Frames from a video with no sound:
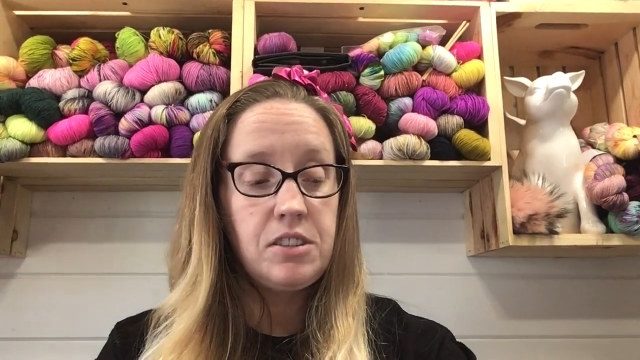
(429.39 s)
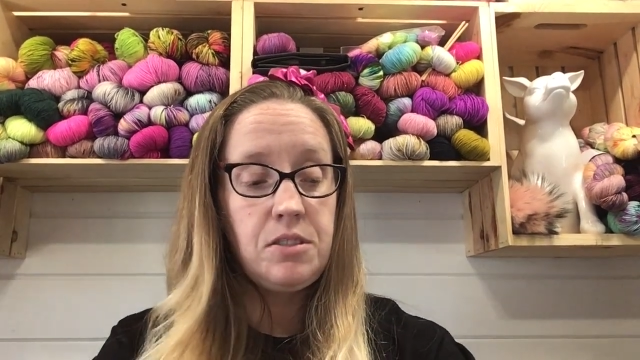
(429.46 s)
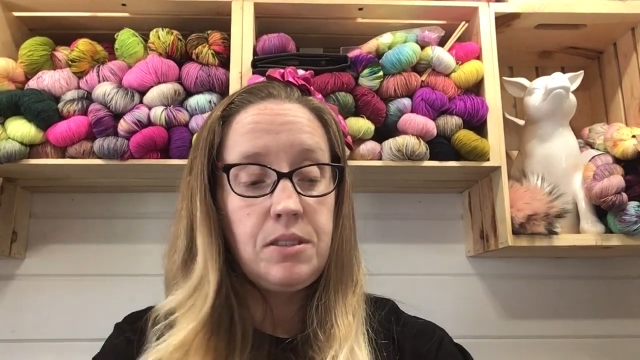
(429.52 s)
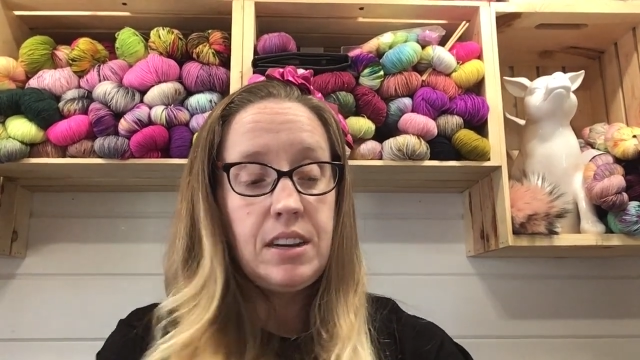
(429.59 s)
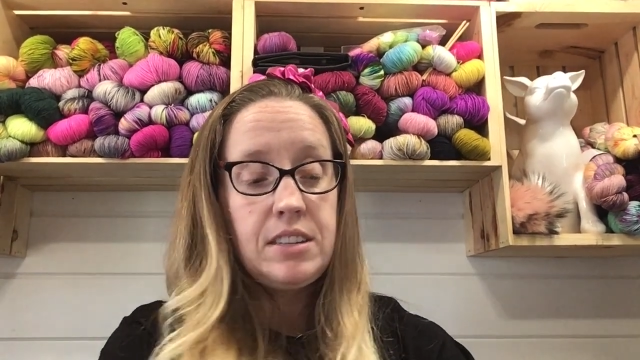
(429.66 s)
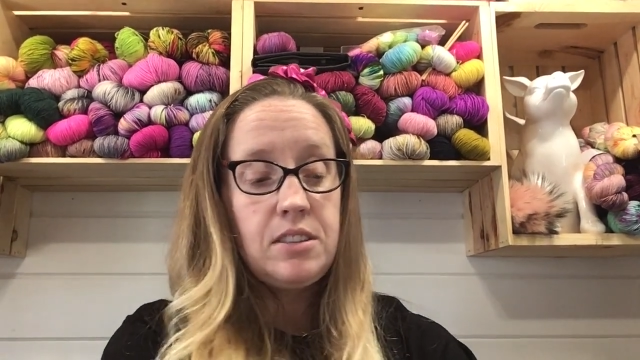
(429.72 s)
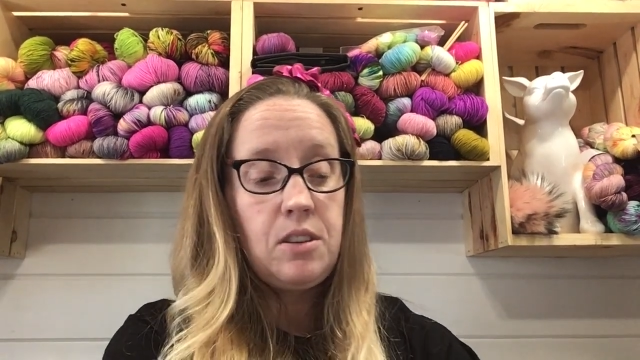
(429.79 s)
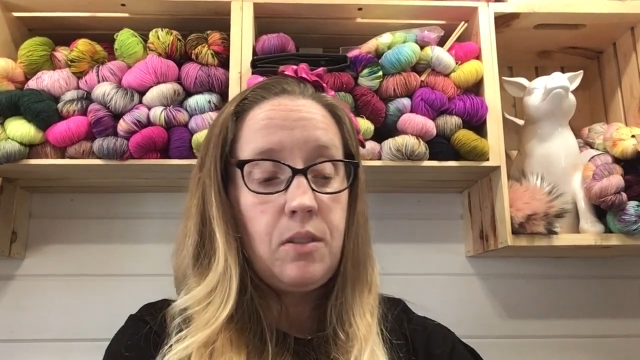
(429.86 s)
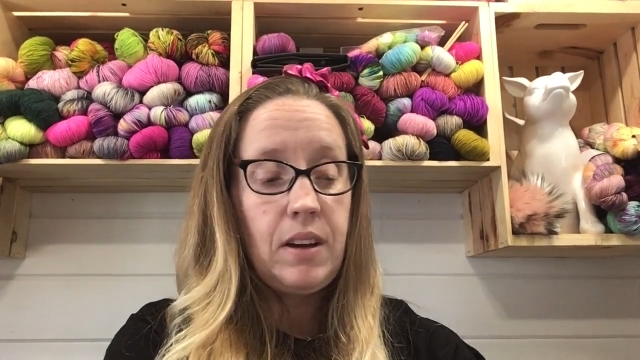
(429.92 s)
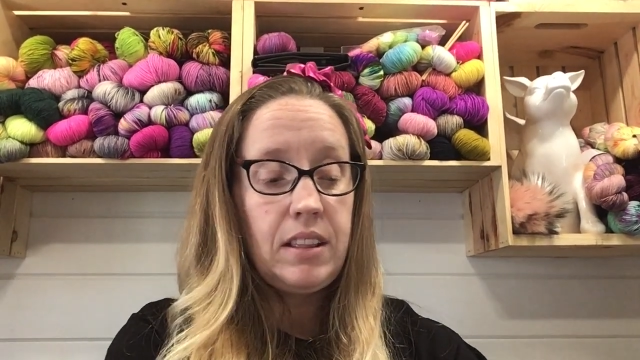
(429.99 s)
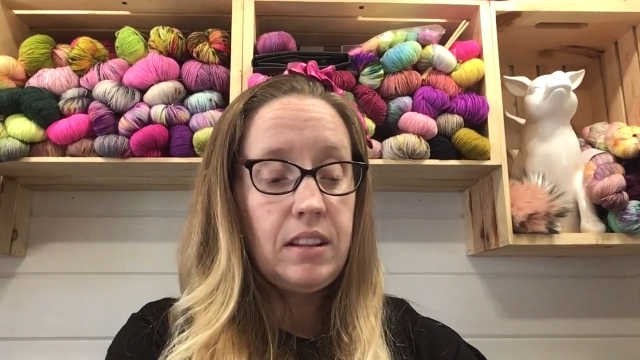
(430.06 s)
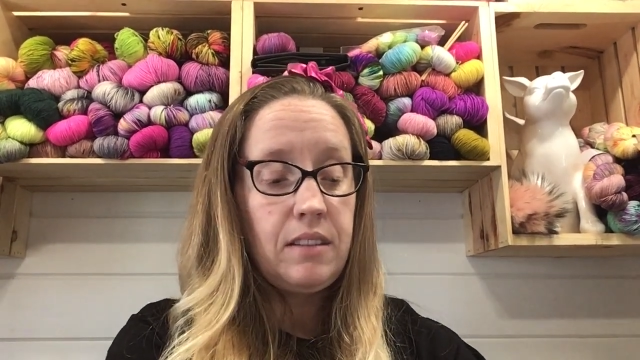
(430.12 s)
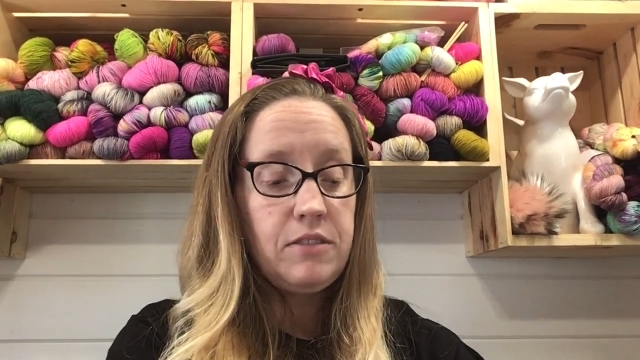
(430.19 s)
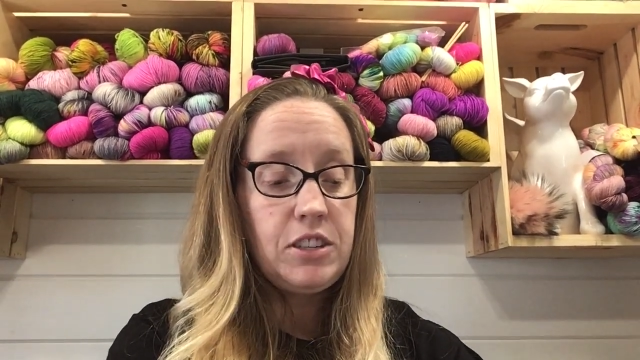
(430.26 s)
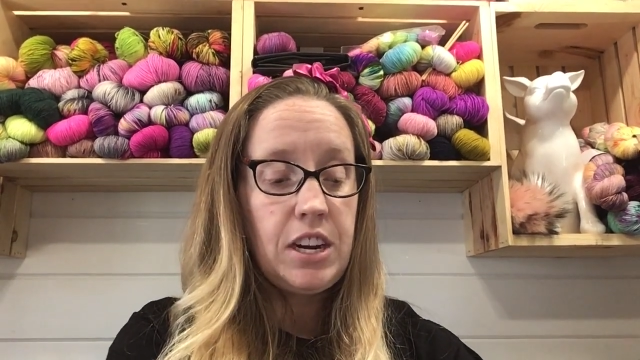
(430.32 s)
You guys know I
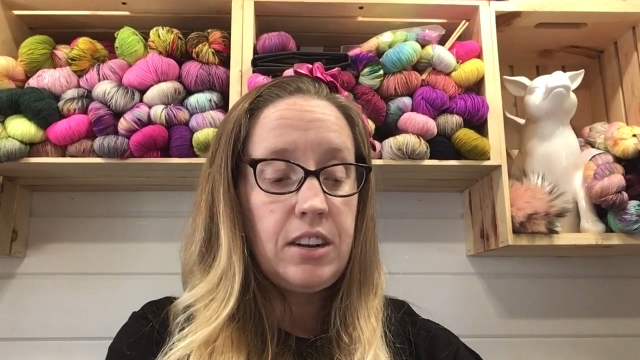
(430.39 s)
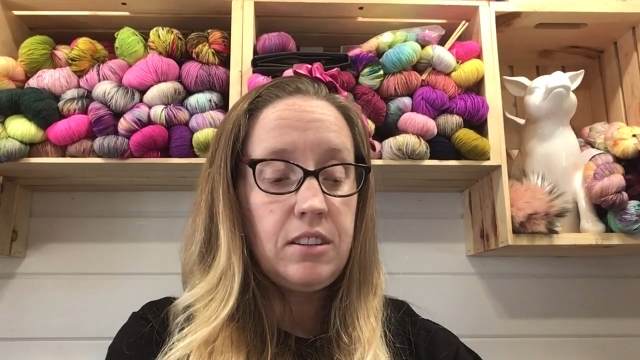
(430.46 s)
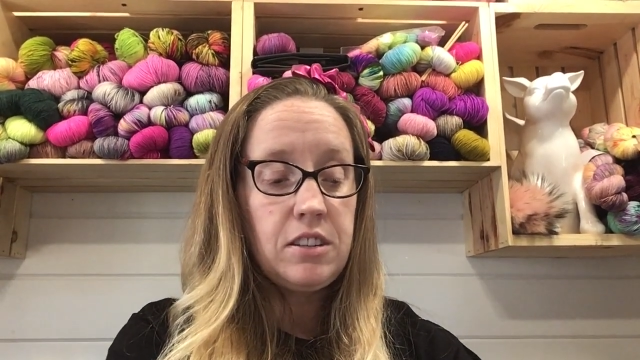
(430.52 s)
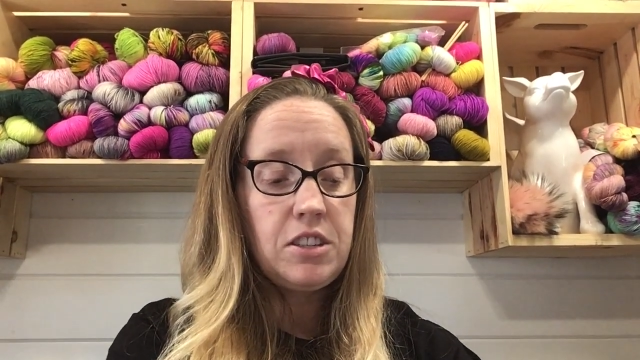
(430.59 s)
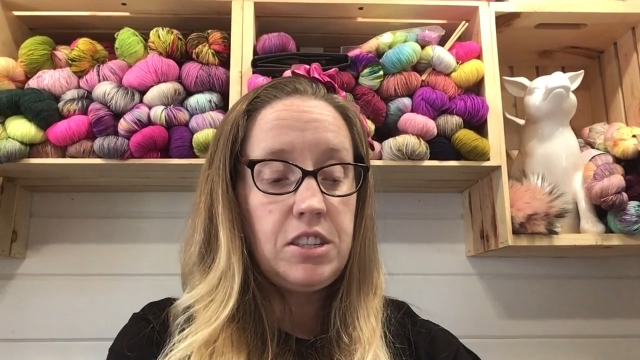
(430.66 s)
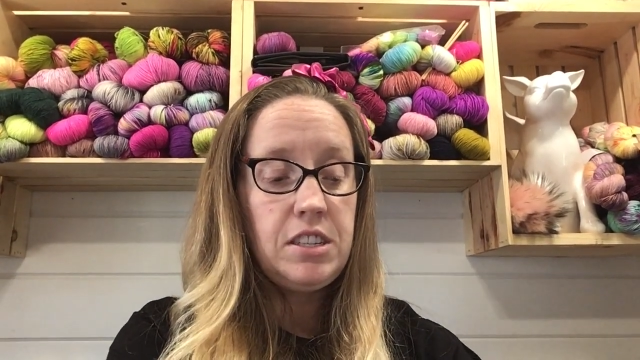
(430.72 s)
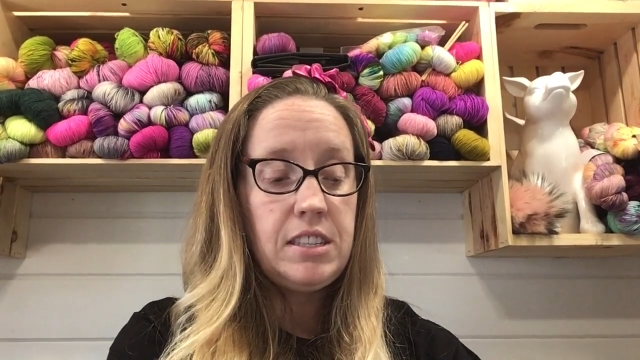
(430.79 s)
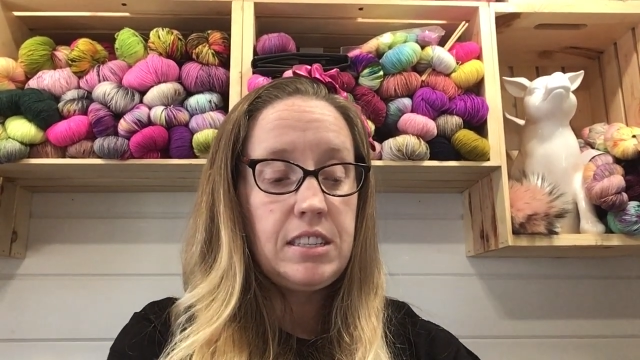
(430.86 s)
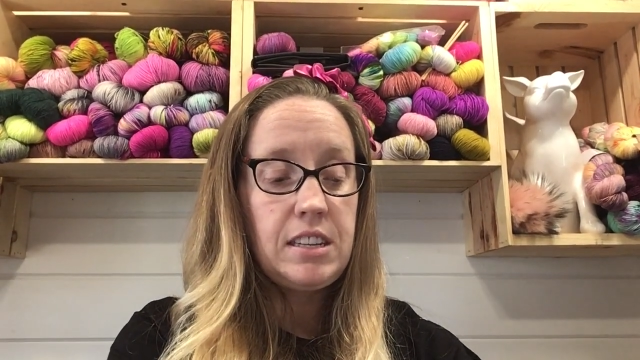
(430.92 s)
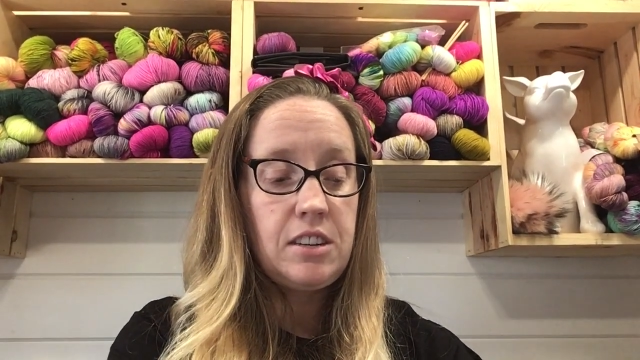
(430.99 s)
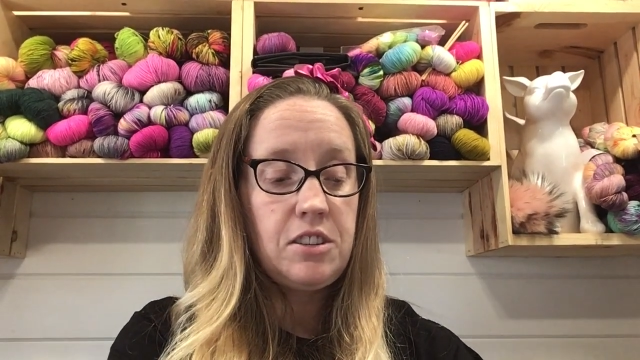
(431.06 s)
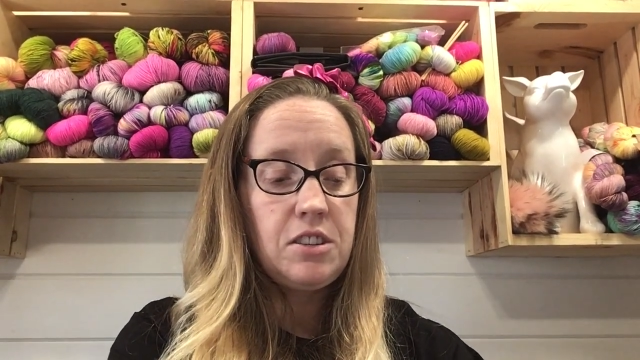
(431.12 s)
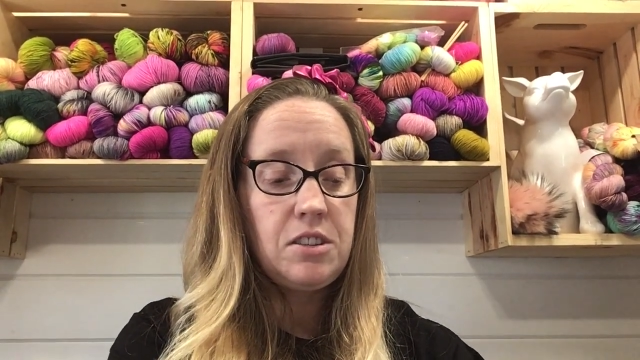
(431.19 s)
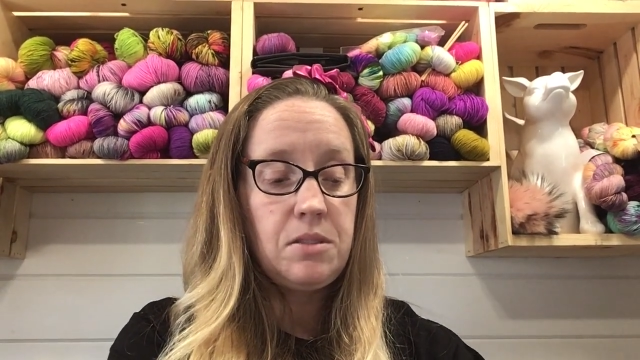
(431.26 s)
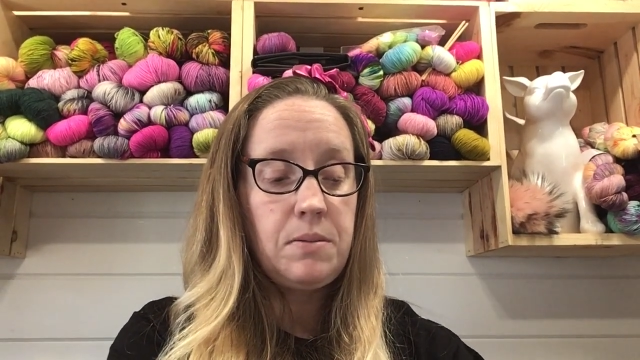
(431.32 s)
love J Hooks. She's
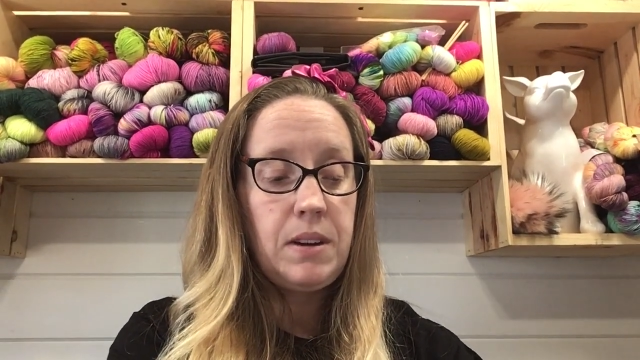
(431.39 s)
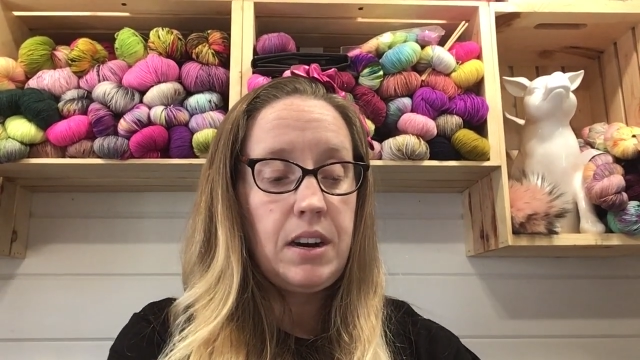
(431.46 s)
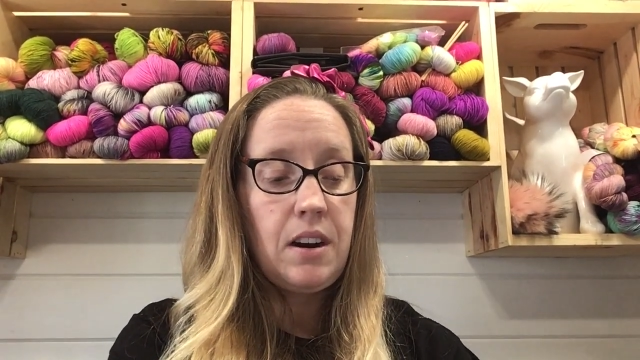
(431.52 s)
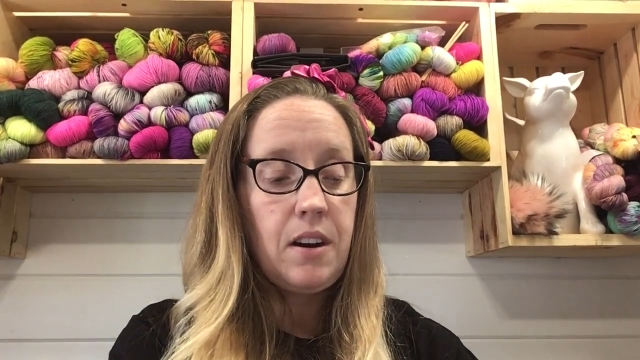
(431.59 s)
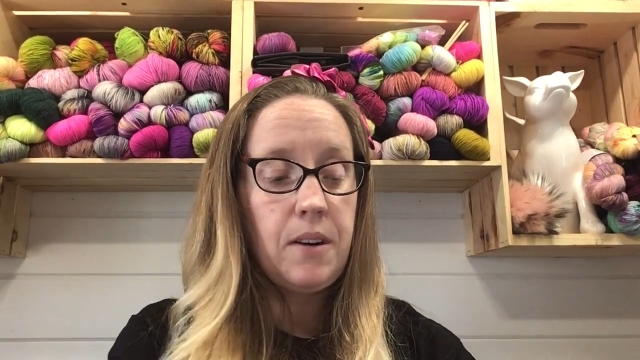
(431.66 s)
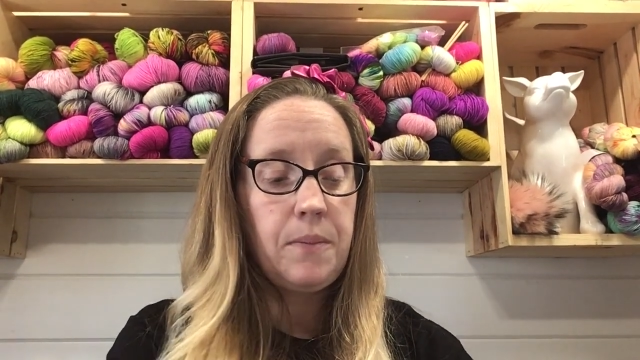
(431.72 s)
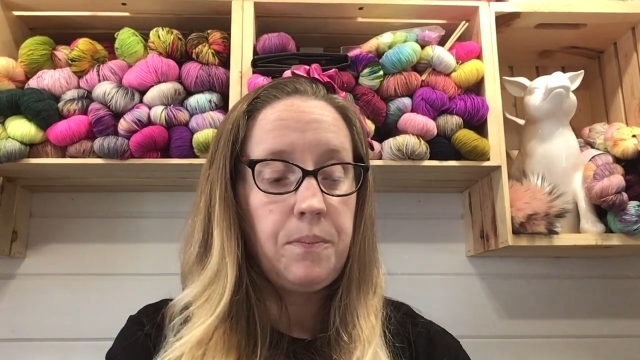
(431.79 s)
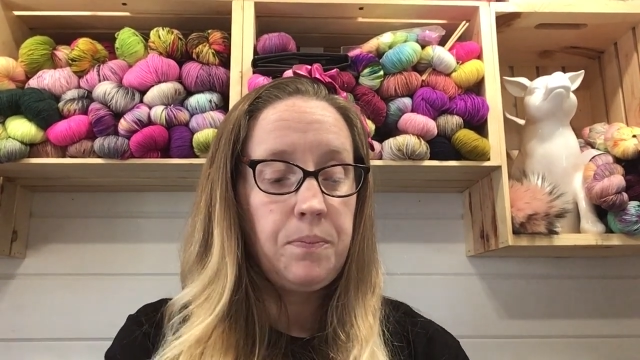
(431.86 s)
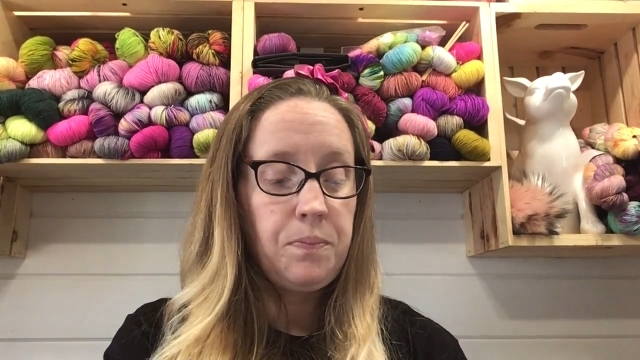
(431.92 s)
such a sweetheart